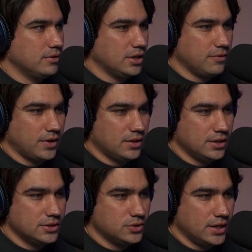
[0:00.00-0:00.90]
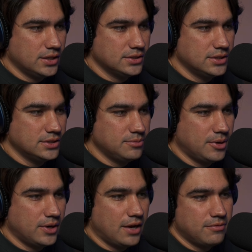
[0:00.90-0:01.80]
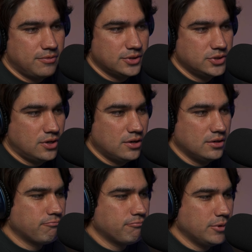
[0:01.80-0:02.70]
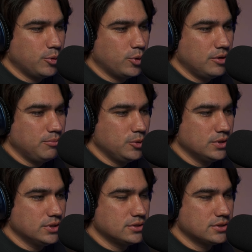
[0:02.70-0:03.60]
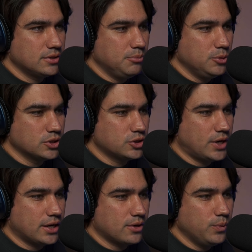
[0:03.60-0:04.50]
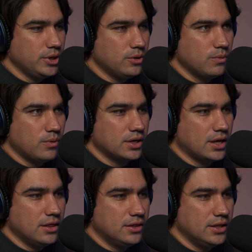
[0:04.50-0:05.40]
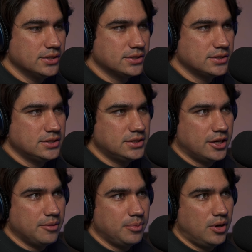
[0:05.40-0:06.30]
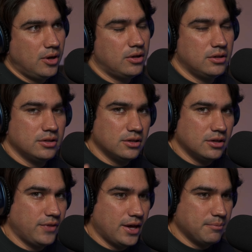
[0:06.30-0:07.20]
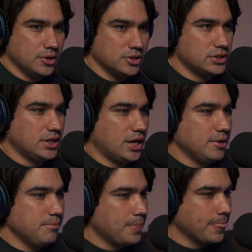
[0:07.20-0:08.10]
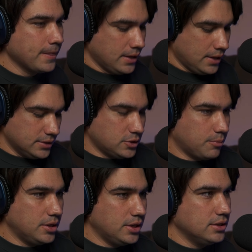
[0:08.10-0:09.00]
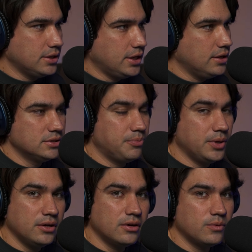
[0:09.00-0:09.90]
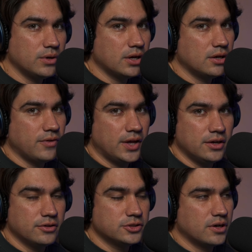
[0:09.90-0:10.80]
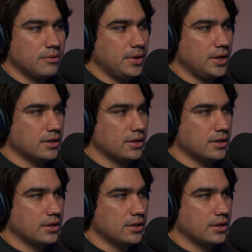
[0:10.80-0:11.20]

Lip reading: like if I click and drag this is about half of our song. Let me go ahead and mute this music track. We don't want this to take up all of that much time. So I'm gonna hit delete. Depending on what kind of edit you're trying to make,